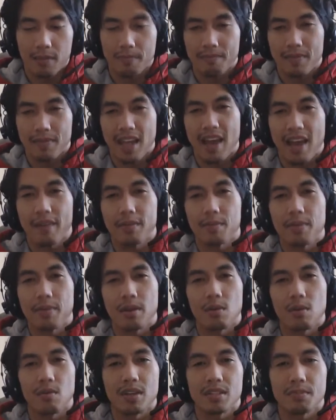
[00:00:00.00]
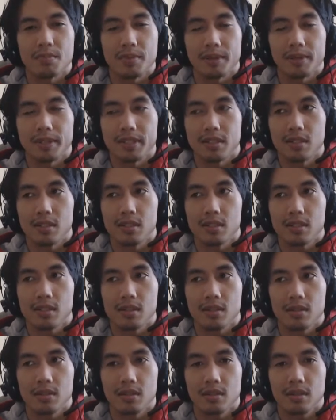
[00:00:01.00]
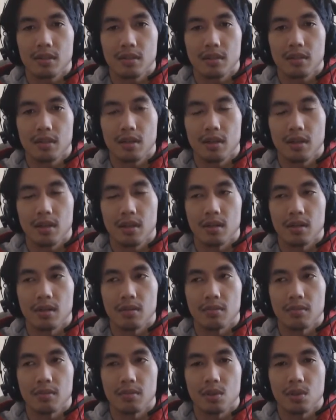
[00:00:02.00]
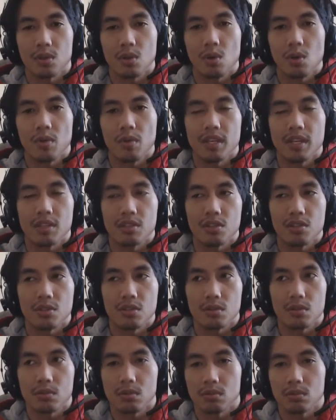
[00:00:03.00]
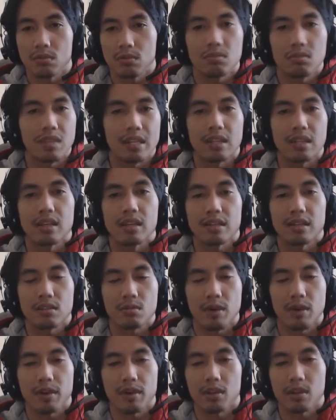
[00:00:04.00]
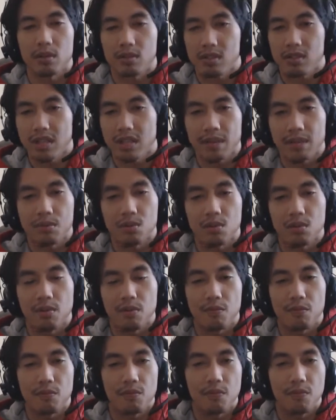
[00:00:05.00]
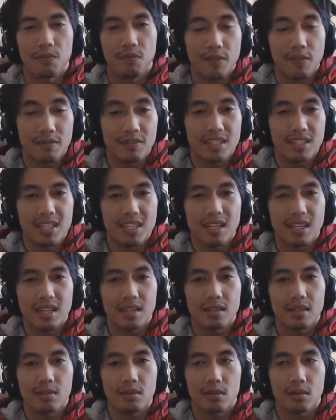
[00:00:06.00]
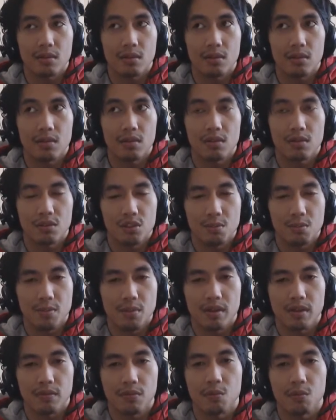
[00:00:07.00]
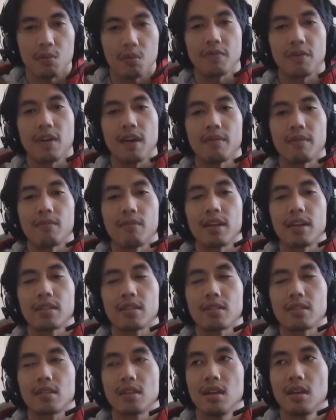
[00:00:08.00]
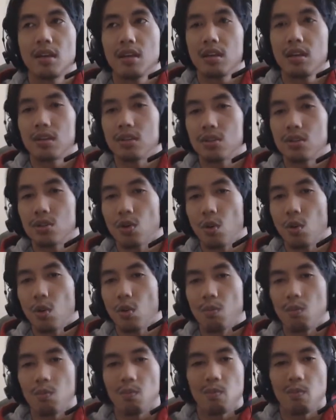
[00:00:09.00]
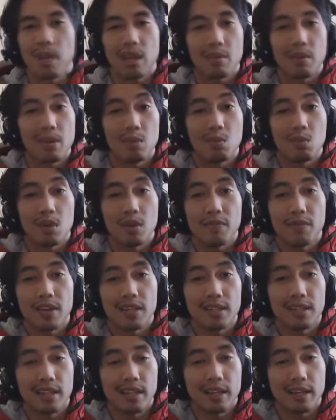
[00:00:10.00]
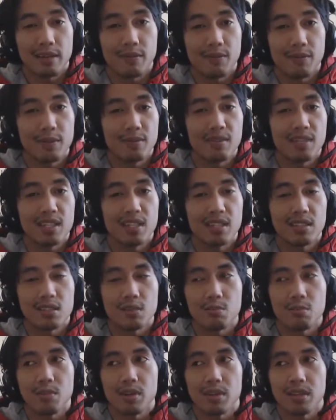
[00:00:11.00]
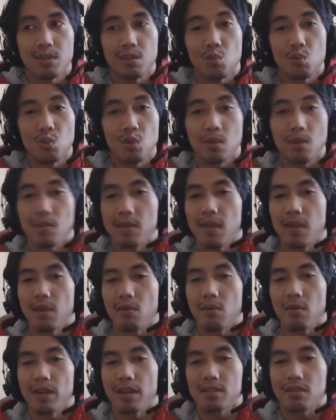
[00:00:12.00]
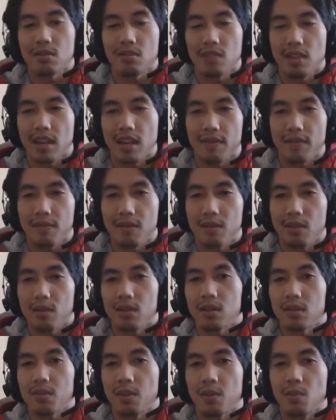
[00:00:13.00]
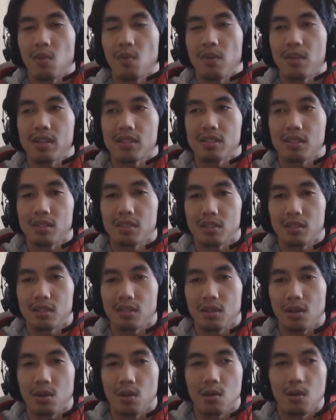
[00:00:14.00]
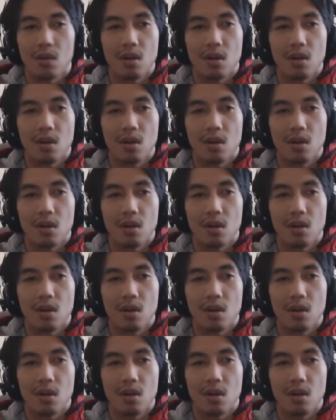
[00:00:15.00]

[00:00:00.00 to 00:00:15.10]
having better rest periods going into like the next round. It's like I'm doing a 15 sprint, 45 rest. So maybe what if I did like a 15 sprint, 1 minute rest, so that I feel a little bit more rested to go,